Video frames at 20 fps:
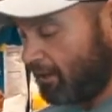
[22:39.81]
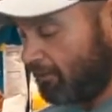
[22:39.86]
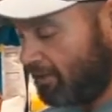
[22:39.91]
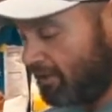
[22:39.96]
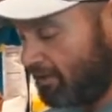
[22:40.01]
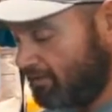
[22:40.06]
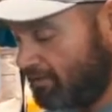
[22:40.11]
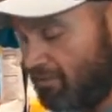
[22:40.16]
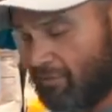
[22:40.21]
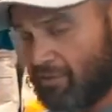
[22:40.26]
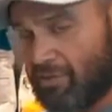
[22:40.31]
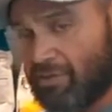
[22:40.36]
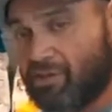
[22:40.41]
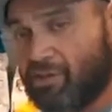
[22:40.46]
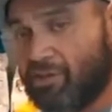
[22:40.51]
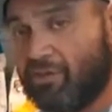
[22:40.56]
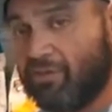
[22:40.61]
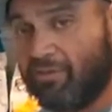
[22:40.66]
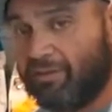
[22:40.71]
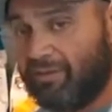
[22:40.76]
He's doing a
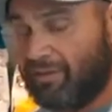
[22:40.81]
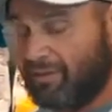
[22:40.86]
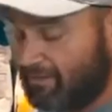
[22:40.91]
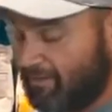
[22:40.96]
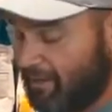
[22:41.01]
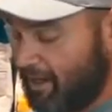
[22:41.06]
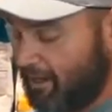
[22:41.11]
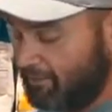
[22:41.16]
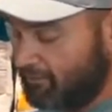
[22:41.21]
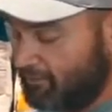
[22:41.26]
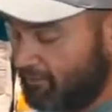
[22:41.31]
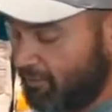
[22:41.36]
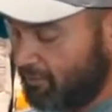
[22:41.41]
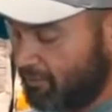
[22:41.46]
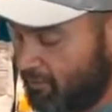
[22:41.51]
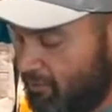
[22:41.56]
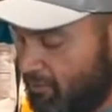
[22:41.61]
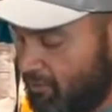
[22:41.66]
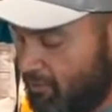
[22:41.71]
shoot with these guys, photo